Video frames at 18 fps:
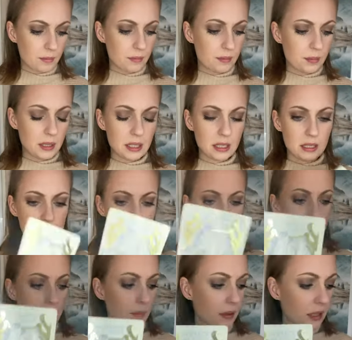because
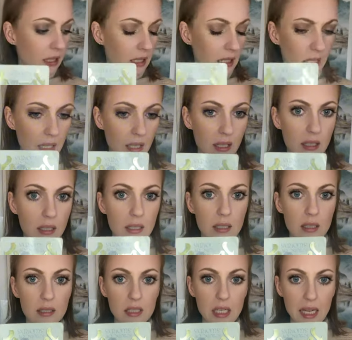somebody
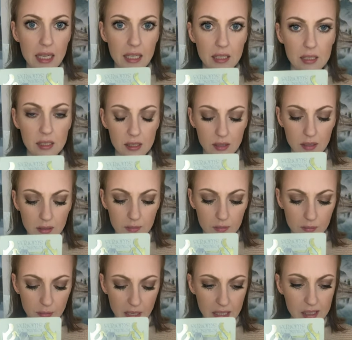takes
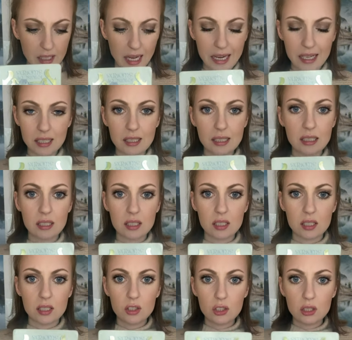makes hasty
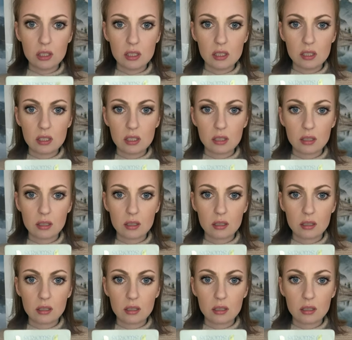decisions